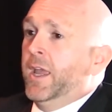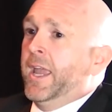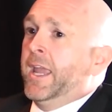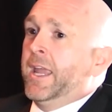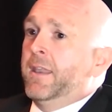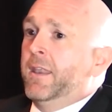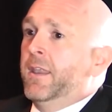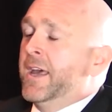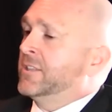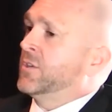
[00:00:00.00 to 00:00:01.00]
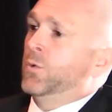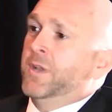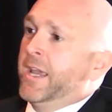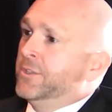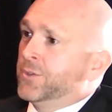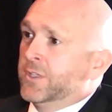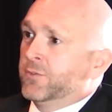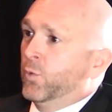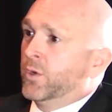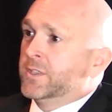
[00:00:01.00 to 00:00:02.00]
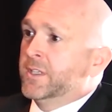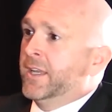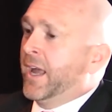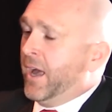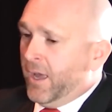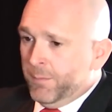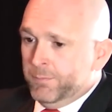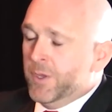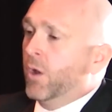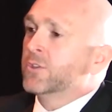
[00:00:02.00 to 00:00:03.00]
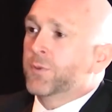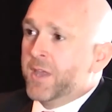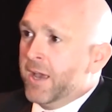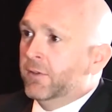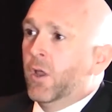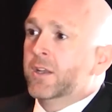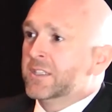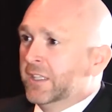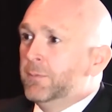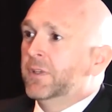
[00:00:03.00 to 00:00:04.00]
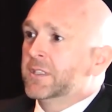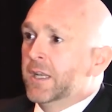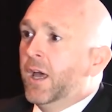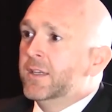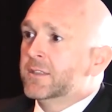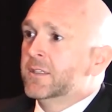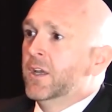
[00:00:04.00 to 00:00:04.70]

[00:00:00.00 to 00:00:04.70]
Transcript: And that's so dangerous for us. And I'll be honest with you, I have a lot of sleepless nights